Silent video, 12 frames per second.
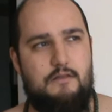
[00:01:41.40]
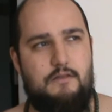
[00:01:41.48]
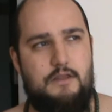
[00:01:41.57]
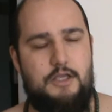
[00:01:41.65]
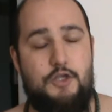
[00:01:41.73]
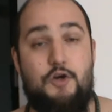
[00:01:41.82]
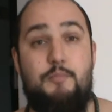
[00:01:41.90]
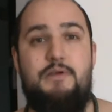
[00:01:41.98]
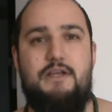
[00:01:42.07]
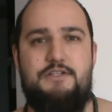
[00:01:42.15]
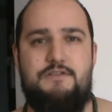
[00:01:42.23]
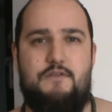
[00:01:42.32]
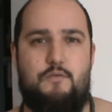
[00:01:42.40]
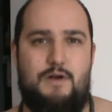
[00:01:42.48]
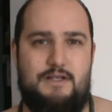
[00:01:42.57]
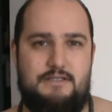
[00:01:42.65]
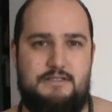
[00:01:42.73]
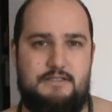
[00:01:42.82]
the Europeans of the
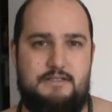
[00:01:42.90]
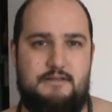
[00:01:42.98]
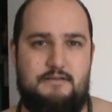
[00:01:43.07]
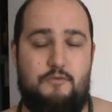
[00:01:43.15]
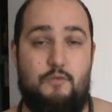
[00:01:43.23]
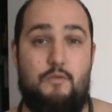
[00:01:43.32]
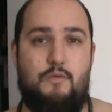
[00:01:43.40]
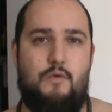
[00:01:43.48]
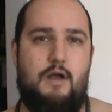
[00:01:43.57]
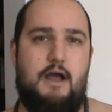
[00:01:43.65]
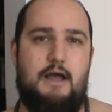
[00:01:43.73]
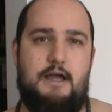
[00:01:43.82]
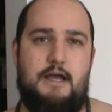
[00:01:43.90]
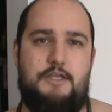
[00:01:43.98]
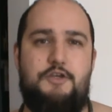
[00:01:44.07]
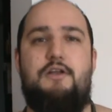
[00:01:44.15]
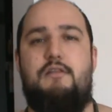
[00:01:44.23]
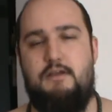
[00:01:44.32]
West,
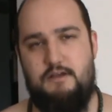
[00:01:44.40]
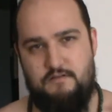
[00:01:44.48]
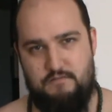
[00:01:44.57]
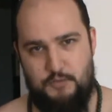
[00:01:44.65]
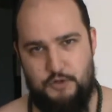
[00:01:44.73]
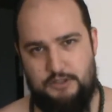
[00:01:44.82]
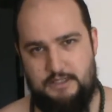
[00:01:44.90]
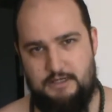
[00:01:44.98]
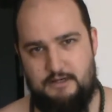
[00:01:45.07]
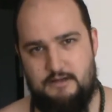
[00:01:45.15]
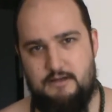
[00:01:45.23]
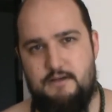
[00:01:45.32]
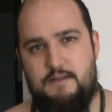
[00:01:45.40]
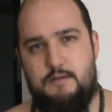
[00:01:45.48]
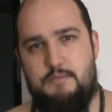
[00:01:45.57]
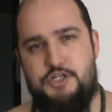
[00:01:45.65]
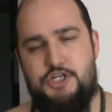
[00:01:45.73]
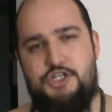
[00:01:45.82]
you could think of Merlin, the
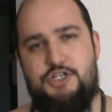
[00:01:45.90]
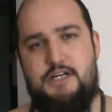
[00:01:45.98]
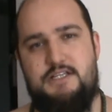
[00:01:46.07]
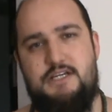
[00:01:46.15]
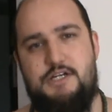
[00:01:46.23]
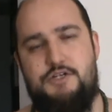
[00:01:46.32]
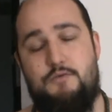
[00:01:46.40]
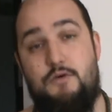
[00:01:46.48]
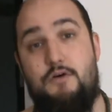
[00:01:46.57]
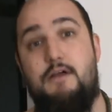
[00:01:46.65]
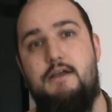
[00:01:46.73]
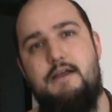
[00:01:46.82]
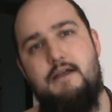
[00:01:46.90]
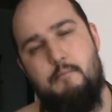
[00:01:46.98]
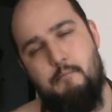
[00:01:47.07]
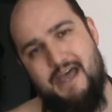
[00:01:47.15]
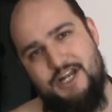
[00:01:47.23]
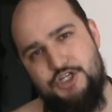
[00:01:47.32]
magician, etc. Well,
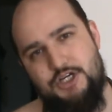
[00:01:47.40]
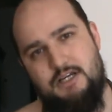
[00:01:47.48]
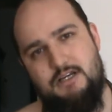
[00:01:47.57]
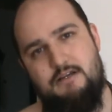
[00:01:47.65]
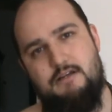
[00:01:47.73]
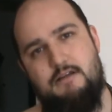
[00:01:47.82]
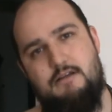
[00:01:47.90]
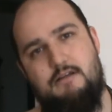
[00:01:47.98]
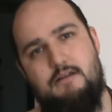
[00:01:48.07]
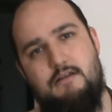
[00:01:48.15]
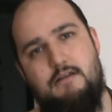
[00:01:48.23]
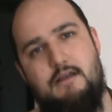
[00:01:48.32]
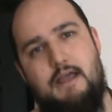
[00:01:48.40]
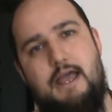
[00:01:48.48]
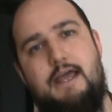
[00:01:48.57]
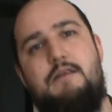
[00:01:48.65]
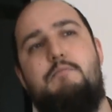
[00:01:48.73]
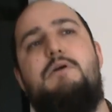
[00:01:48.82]
magic
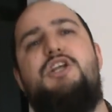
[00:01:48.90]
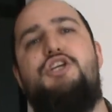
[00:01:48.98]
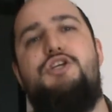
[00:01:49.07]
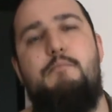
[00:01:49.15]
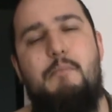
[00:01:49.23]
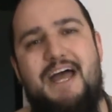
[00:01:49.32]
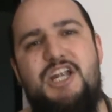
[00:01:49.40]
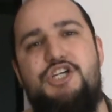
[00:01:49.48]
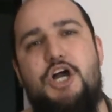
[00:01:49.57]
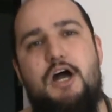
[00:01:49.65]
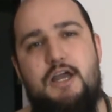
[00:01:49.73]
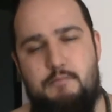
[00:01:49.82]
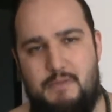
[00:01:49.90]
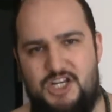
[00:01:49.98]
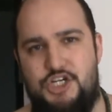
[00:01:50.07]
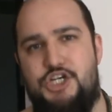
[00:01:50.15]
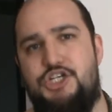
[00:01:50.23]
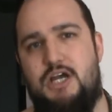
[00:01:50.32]
and magi,
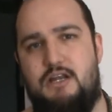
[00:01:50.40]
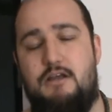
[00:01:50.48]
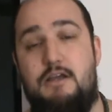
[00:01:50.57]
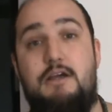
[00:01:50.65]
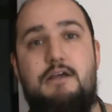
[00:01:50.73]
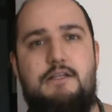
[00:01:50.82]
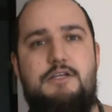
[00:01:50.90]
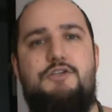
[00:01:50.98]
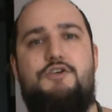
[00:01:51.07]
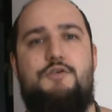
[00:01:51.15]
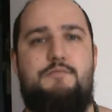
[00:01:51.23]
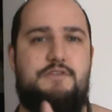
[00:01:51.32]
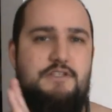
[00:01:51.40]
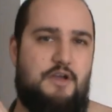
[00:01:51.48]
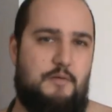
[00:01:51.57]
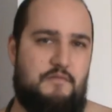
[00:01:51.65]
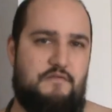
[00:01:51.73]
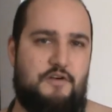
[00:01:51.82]
magician, these terms
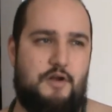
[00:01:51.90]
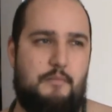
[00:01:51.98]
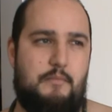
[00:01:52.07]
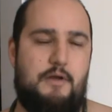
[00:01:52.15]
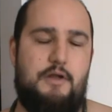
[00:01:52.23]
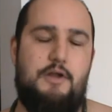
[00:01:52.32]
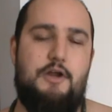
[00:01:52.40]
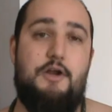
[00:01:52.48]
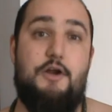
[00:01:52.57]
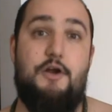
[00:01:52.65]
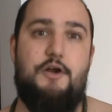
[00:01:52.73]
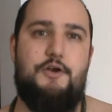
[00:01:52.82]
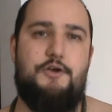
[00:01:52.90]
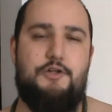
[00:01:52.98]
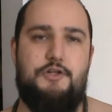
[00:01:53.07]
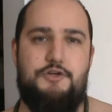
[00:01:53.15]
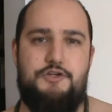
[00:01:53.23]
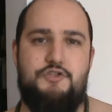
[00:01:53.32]
come from
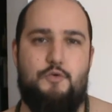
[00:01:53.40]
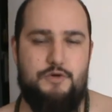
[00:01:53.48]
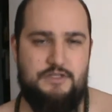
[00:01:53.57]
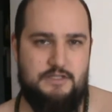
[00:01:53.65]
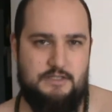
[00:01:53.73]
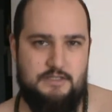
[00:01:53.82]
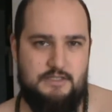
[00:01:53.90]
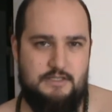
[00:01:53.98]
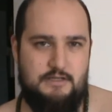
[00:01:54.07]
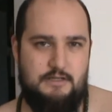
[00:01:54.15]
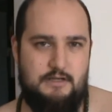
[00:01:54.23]
earlier sources,